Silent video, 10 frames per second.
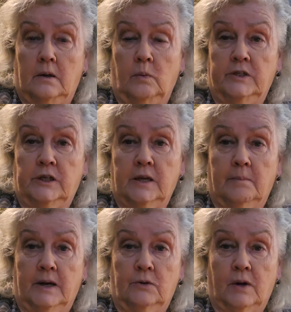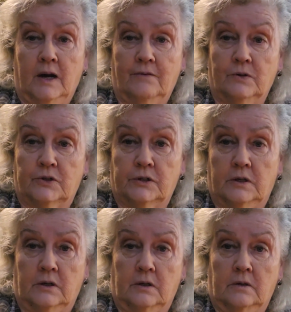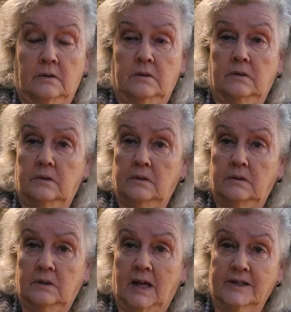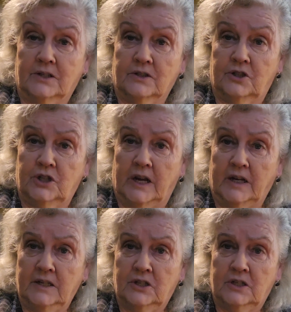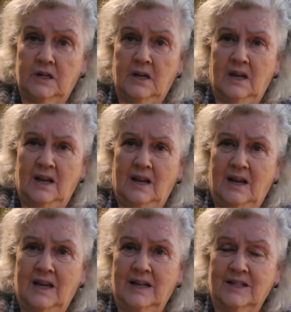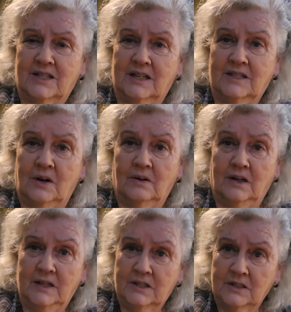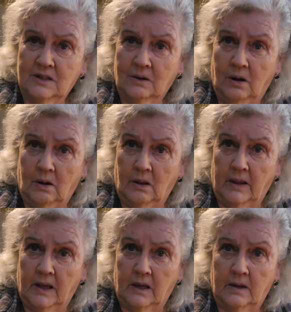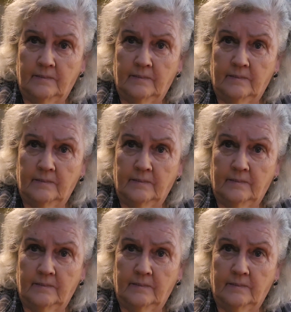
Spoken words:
went to get my driver's license changed, and I sat there and listened to all that.